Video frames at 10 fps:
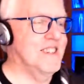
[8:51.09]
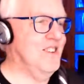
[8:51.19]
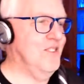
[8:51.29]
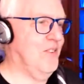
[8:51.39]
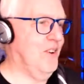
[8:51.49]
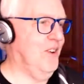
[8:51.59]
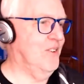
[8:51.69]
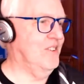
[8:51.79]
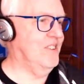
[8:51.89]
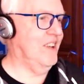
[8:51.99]
Good for
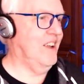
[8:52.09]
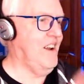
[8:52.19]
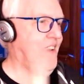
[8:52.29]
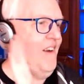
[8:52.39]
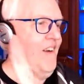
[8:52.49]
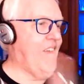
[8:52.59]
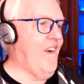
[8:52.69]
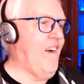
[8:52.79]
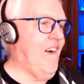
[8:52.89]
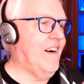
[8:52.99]
you.
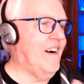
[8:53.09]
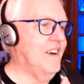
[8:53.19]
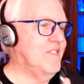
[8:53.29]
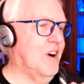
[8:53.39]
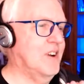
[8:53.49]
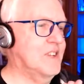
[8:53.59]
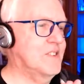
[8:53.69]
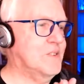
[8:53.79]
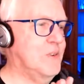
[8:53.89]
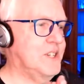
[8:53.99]

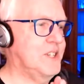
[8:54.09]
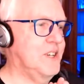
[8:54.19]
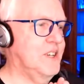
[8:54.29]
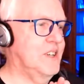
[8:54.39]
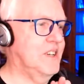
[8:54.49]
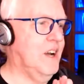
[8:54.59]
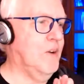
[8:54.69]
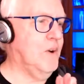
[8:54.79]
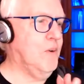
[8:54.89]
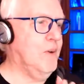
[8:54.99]
Duncan's question. I
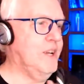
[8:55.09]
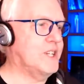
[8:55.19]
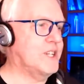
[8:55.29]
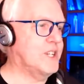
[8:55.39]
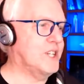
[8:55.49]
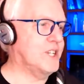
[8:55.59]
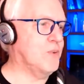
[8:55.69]
want to reach